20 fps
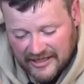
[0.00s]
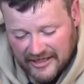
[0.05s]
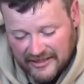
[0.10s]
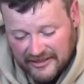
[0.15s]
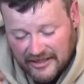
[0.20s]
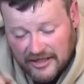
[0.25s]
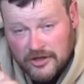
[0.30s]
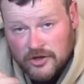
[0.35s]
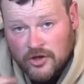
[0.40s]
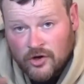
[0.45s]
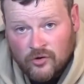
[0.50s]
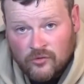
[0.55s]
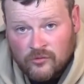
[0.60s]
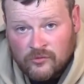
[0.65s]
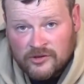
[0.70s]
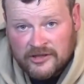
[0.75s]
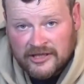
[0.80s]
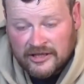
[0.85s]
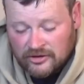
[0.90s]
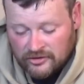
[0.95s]
and I
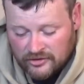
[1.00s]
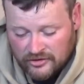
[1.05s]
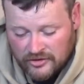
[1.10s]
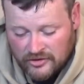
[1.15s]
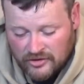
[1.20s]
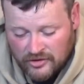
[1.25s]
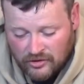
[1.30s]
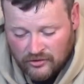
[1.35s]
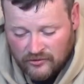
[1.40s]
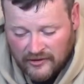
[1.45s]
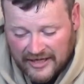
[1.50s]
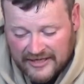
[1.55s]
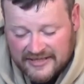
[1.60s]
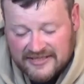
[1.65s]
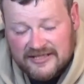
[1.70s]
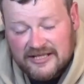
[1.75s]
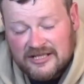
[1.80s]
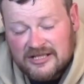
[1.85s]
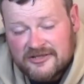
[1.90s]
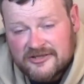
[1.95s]
know that under no
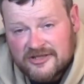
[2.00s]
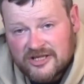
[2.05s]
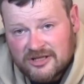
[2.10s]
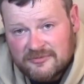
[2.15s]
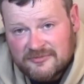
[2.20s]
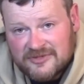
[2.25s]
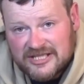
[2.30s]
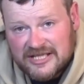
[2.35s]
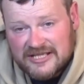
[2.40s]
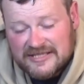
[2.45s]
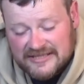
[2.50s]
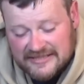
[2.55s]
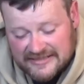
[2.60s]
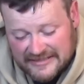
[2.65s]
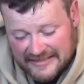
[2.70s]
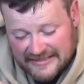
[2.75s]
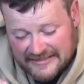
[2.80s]
accidental circumstances